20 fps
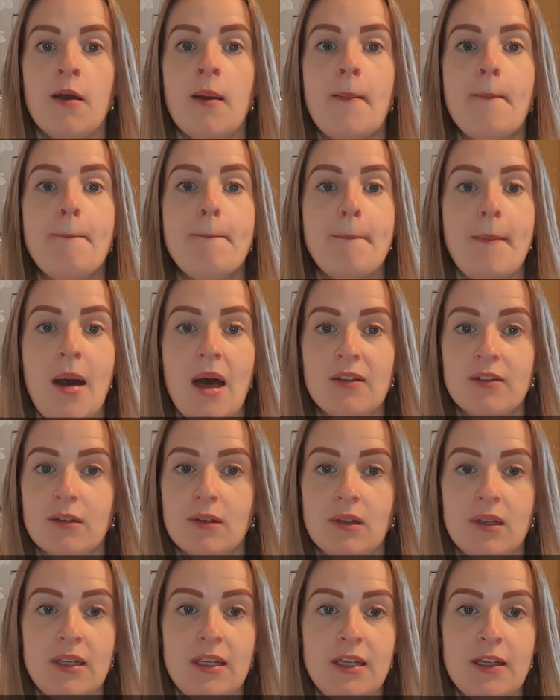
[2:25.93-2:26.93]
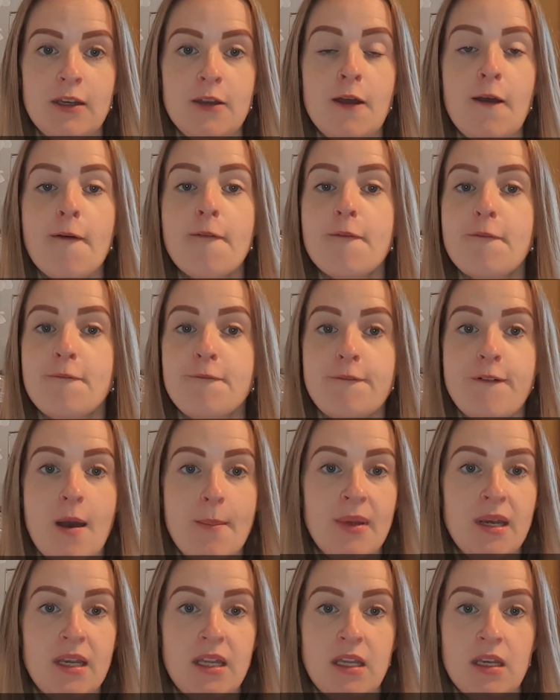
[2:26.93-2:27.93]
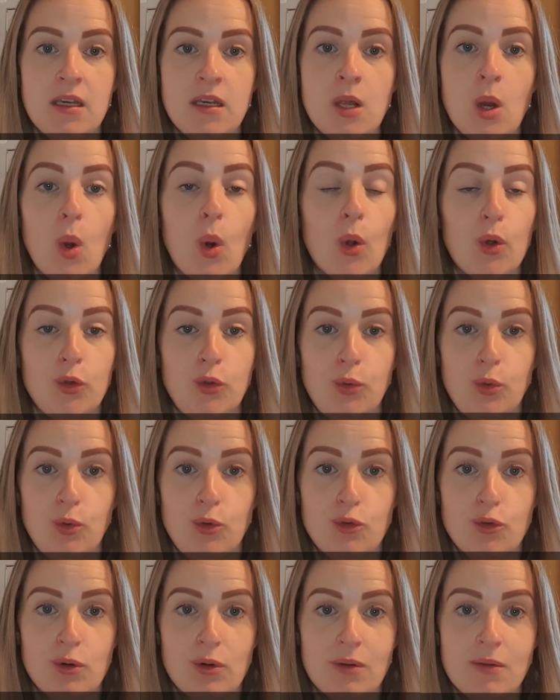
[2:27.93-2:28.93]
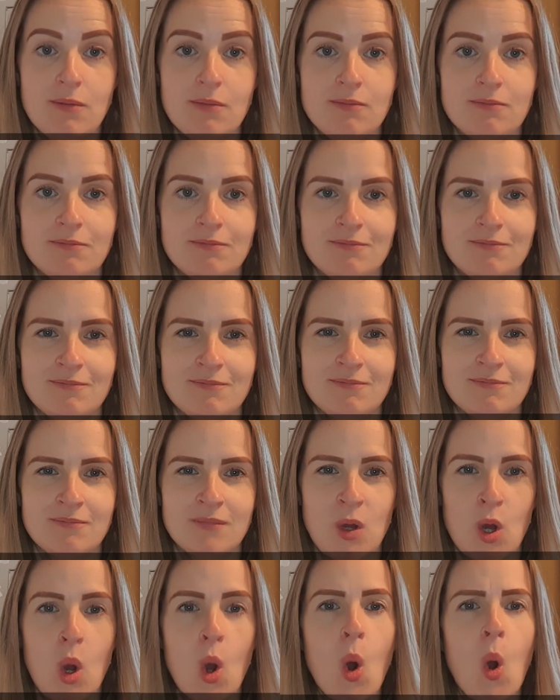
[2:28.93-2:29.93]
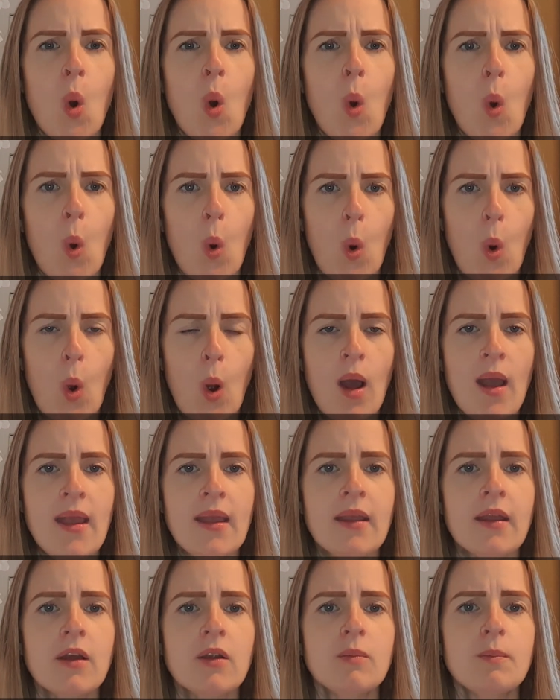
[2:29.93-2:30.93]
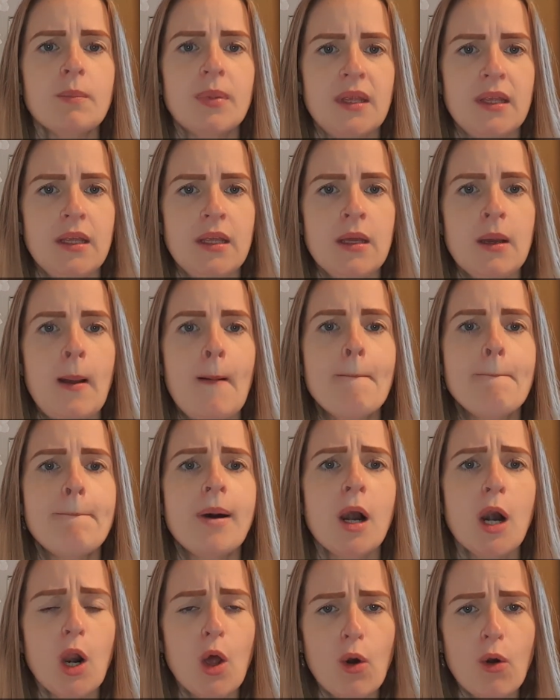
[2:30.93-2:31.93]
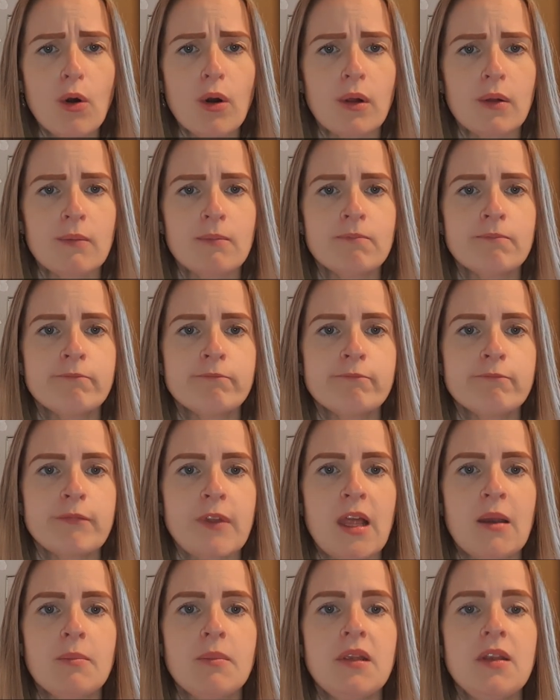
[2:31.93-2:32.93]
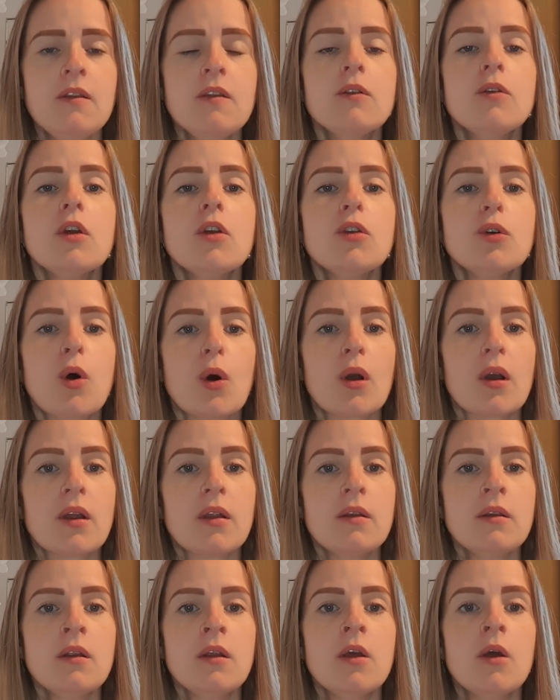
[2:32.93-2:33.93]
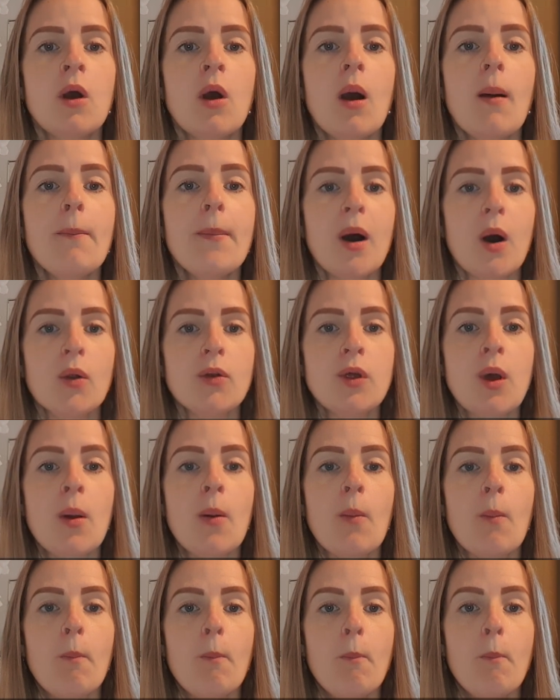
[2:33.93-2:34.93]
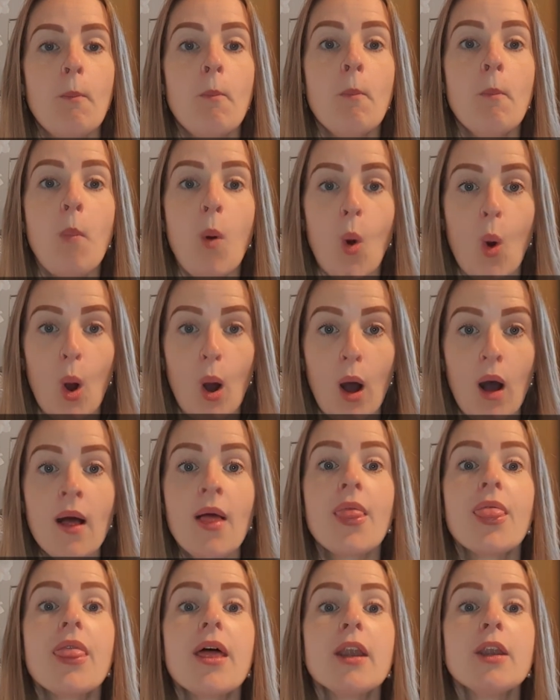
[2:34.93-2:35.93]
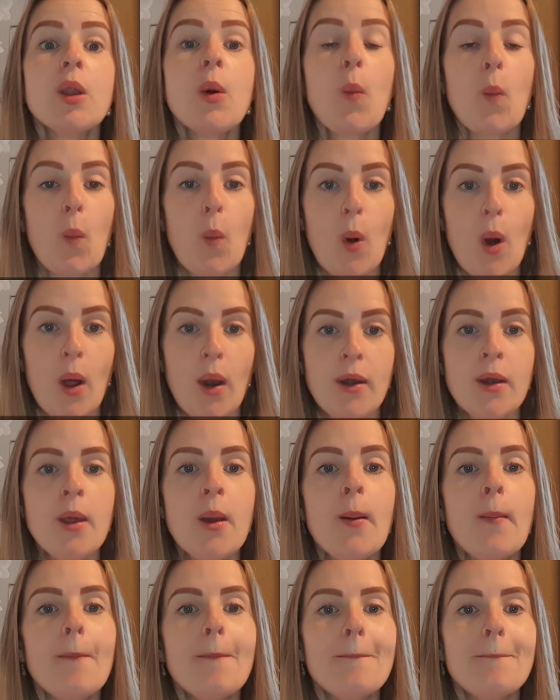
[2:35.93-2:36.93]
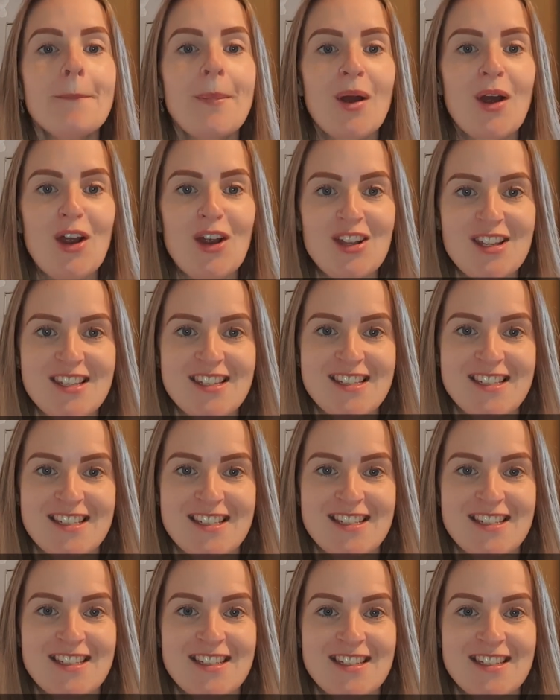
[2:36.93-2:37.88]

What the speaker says: masculine, feminine, or neutral, or it could be plural. That means you're talking about more than one person.